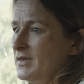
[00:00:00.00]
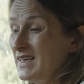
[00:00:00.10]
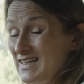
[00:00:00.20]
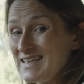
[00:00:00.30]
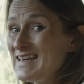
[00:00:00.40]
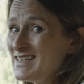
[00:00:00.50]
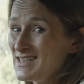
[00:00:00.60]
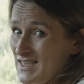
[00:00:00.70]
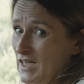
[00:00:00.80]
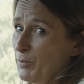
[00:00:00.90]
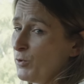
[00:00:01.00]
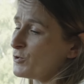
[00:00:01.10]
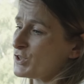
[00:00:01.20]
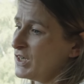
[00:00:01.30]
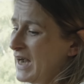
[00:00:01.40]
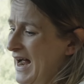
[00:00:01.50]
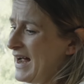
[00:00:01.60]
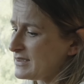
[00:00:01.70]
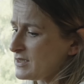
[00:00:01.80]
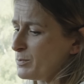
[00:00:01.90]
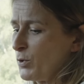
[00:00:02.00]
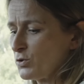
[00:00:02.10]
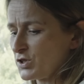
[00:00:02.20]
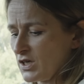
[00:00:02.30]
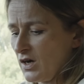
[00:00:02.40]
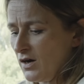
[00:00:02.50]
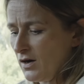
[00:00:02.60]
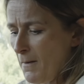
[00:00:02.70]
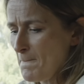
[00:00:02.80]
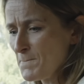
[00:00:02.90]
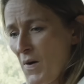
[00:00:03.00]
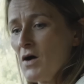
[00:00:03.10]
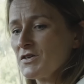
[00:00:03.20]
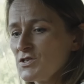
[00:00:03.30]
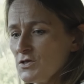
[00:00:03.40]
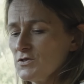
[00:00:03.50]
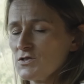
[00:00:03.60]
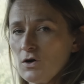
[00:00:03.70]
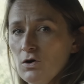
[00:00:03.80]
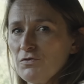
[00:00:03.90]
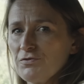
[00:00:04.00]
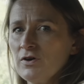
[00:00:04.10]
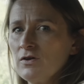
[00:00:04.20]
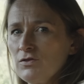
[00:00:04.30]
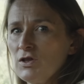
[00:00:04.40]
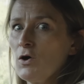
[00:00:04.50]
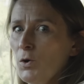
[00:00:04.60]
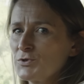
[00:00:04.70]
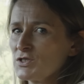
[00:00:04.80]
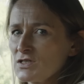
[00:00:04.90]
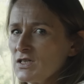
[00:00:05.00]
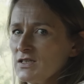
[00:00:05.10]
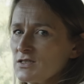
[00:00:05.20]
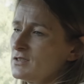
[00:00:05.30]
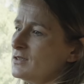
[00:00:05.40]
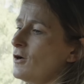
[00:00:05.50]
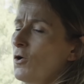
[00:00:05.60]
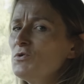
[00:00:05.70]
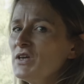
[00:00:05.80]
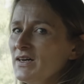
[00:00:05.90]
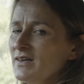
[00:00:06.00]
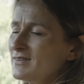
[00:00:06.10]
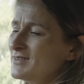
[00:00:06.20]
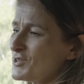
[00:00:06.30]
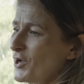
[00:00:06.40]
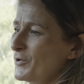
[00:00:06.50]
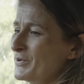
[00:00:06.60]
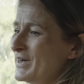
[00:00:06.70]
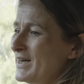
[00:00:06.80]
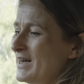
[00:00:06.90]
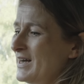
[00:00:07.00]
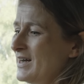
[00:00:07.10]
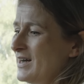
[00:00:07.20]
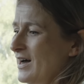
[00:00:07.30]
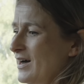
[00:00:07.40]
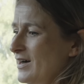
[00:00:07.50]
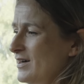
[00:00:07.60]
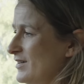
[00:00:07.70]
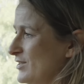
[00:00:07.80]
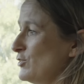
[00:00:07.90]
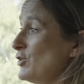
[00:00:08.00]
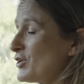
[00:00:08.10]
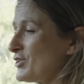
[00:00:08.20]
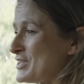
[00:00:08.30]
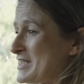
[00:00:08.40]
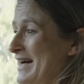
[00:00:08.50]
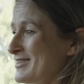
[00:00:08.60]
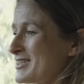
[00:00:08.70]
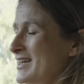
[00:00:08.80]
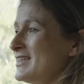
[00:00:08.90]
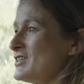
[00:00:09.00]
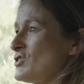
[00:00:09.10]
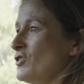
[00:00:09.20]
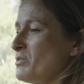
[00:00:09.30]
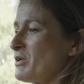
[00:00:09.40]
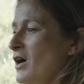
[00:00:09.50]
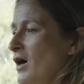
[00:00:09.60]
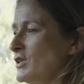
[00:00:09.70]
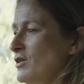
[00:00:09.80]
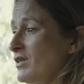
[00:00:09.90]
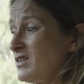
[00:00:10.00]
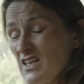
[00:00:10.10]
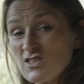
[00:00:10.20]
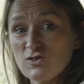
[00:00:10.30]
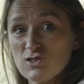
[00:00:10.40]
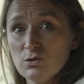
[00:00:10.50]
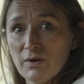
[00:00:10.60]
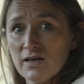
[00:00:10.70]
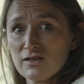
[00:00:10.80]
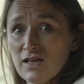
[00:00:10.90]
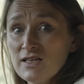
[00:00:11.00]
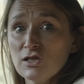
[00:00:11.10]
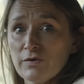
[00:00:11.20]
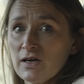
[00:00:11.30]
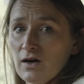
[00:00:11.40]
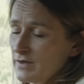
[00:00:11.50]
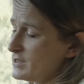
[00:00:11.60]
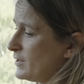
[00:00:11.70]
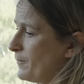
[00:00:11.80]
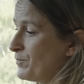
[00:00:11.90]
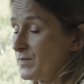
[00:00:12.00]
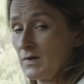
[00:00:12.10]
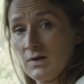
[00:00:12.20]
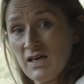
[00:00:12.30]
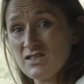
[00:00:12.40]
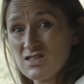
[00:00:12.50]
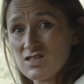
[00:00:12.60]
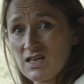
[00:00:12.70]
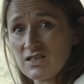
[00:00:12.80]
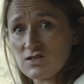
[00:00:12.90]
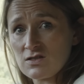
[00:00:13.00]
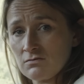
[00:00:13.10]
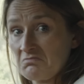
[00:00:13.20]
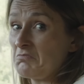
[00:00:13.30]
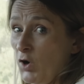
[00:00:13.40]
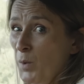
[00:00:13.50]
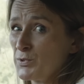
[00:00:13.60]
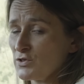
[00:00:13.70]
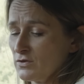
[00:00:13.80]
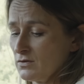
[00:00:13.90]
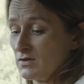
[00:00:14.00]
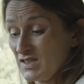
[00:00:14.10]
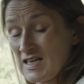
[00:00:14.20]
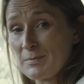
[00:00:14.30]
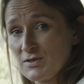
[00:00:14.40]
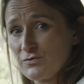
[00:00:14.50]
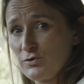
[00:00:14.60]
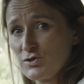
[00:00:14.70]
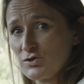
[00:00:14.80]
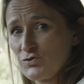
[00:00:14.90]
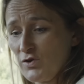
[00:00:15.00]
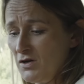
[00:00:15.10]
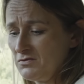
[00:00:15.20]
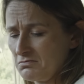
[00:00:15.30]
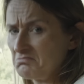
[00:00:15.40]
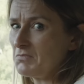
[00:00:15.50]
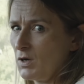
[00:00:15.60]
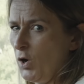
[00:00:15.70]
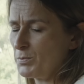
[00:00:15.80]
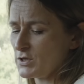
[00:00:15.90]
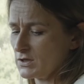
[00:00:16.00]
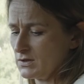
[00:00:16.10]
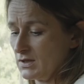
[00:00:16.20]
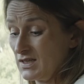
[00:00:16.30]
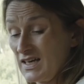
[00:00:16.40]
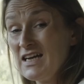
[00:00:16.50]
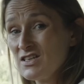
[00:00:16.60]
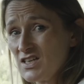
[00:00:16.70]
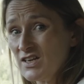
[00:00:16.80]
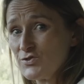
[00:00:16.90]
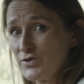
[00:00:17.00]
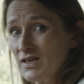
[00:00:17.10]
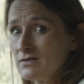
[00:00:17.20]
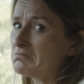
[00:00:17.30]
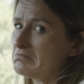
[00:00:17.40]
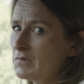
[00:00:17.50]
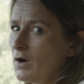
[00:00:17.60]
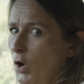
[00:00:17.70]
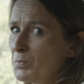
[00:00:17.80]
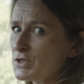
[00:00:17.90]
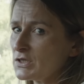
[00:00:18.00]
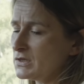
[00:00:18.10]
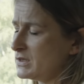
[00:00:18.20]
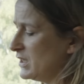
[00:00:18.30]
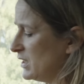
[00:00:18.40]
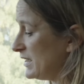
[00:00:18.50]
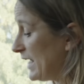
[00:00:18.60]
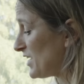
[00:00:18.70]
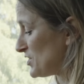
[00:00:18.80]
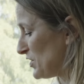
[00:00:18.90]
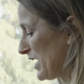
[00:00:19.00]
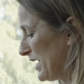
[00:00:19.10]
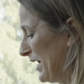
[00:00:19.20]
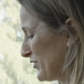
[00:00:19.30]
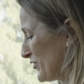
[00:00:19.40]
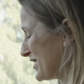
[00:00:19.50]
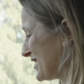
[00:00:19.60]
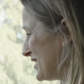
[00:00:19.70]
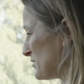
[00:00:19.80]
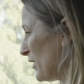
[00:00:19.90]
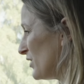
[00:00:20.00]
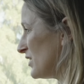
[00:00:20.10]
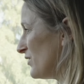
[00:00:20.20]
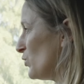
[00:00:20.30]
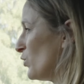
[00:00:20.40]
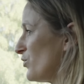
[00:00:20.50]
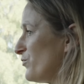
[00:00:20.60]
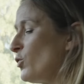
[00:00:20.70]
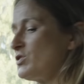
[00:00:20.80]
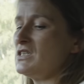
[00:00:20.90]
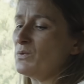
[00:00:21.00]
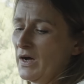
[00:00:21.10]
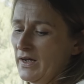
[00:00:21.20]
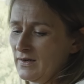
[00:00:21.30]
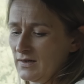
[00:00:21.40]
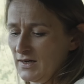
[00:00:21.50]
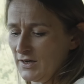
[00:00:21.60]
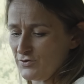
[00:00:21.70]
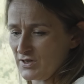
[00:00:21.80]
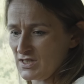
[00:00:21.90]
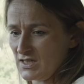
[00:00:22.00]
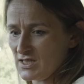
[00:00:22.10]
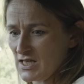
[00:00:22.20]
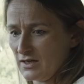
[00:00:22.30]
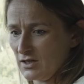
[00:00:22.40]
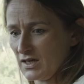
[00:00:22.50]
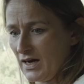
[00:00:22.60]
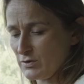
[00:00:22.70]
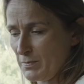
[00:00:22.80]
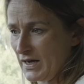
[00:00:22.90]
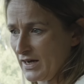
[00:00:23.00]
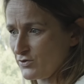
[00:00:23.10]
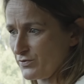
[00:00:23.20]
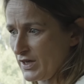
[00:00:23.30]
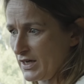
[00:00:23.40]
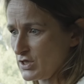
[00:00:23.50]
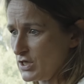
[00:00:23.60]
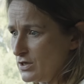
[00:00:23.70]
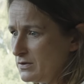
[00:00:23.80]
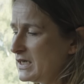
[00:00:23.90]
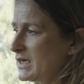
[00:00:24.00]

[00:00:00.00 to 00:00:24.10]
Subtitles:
it is a Porsche, and Porsche are masters of the options list. Oh yeah. So, you look at the standard kit list on the Macan and you think that's not too bad, and then you realise heated seats, optional. Adaptive cruise control, optional. Keyless entry, optional. Yes, you get electric seats, but if you want the 14-way electric seats, then you're going to have to pay extra for that too.